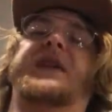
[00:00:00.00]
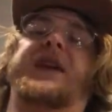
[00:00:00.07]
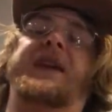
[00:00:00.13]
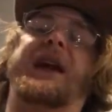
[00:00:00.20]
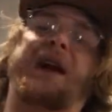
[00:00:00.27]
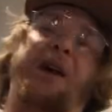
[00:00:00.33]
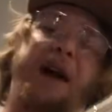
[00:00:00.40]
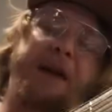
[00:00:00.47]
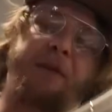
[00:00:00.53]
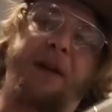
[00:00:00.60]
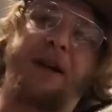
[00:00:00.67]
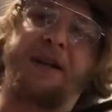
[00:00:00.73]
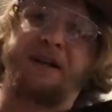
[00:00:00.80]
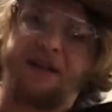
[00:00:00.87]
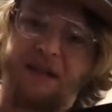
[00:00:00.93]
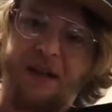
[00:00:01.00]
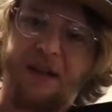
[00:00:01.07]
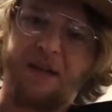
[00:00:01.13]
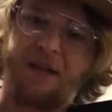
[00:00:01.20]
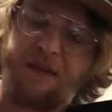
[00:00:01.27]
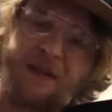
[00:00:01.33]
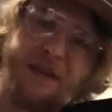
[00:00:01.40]
Now I want to
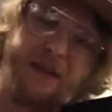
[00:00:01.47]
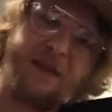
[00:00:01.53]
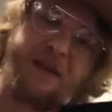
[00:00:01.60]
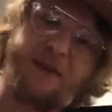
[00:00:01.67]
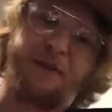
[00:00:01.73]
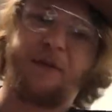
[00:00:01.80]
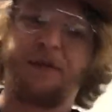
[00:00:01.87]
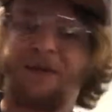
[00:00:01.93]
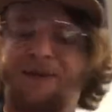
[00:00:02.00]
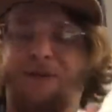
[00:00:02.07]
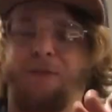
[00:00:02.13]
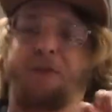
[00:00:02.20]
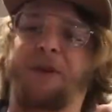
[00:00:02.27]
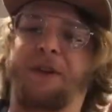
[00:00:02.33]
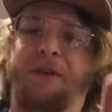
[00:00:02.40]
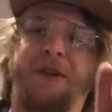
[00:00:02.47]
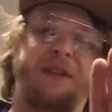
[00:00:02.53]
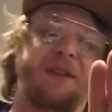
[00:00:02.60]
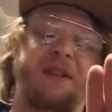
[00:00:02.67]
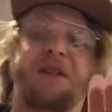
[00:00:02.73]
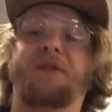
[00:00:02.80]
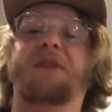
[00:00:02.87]
say that
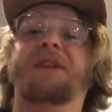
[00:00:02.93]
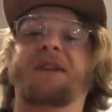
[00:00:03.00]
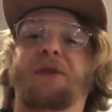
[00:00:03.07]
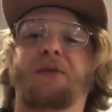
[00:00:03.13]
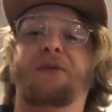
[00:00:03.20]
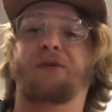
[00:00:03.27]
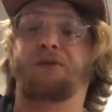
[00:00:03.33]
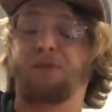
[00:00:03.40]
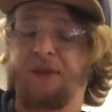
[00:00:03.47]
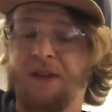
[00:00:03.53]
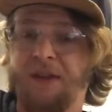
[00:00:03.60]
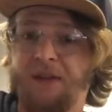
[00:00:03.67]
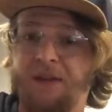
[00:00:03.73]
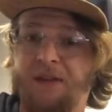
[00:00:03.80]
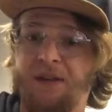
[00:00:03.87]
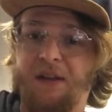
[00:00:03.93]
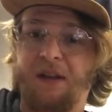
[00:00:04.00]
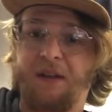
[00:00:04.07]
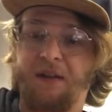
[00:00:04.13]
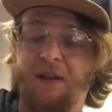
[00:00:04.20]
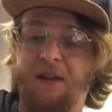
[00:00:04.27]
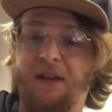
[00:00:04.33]
realistically it was written
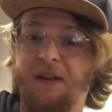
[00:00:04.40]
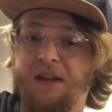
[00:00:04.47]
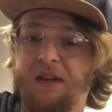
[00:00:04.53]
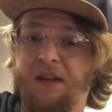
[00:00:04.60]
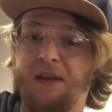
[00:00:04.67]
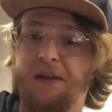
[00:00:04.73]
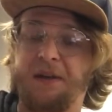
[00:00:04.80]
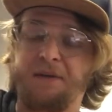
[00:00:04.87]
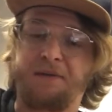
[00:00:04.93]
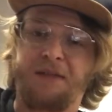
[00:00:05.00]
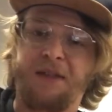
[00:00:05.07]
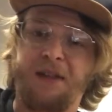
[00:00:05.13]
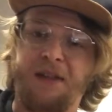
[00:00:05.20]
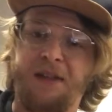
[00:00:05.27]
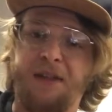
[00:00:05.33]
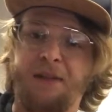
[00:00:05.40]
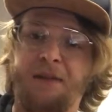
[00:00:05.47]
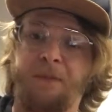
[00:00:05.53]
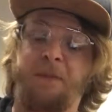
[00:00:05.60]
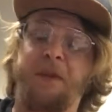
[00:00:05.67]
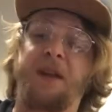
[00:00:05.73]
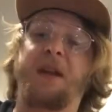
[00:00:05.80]
in the key of D,
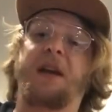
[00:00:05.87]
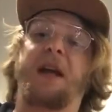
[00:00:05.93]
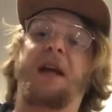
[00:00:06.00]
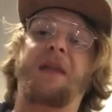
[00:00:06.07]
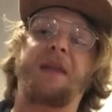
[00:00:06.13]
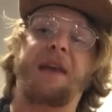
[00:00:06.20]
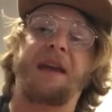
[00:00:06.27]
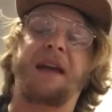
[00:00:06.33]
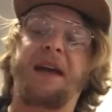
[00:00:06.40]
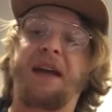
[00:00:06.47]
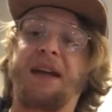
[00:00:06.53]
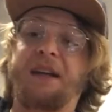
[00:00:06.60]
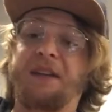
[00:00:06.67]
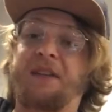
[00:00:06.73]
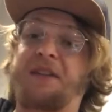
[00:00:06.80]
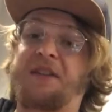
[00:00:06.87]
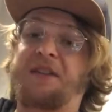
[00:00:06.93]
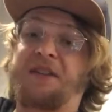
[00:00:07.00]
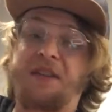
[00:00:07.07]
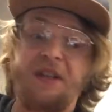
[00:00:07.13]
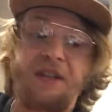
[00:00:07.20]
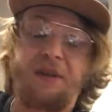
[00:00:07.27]
and they added the
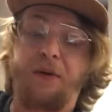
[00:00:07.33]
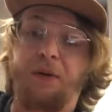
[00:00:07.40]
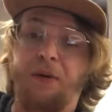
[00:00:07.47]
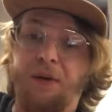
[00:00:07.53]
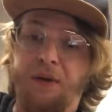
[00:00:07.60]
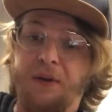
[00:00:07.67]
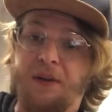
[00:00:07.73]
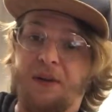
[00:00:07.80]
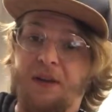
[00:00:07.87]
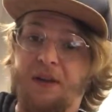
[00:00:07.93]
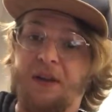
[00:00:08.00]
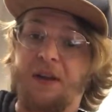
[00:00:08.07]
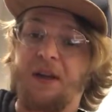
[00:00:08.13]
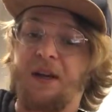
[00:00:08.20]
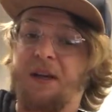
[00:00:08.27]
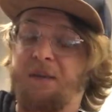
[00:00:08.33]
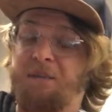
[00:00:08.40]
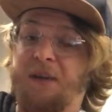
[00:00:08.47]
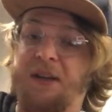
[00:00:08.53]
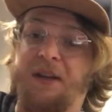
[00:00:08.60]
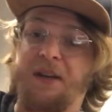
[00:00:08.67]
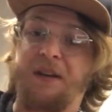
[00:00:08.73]
C chord
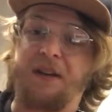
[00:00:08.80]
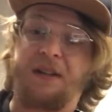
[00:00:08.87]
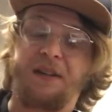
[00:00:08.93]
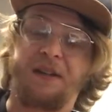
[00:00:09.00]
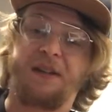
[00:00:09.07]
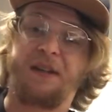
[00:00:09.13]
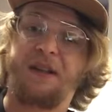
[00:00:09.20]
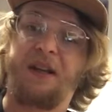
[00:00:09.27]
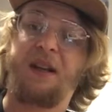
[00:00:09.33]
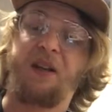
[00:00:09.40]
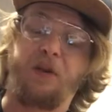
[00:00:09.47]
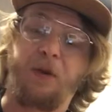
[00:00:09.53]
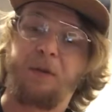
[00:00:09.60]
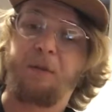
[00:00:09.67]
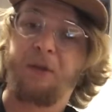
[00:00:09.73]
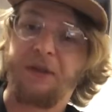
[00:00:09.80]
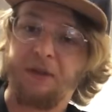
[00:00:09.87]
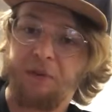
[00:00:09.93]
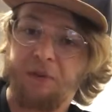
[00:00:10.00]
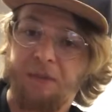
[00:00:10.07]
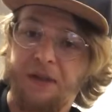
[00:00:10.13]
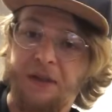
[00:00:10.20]
because normally it
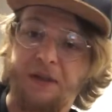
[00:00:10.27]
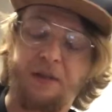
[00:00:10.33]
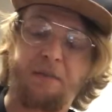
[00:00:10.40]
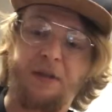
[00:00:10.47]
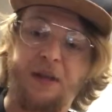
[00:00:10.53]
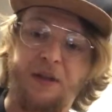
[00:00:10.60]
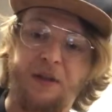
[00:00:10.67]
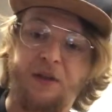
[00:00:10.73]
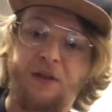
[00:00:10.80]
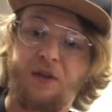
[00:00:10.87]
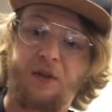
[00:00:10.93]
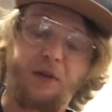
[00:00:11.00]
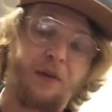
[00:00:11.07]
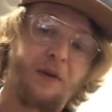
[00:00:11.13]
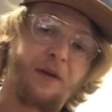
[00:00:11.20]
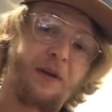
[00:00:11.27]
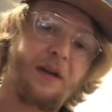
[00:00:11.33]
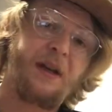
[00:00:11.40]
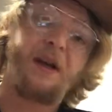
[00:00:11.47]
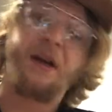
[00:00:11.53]
would be a diminished chord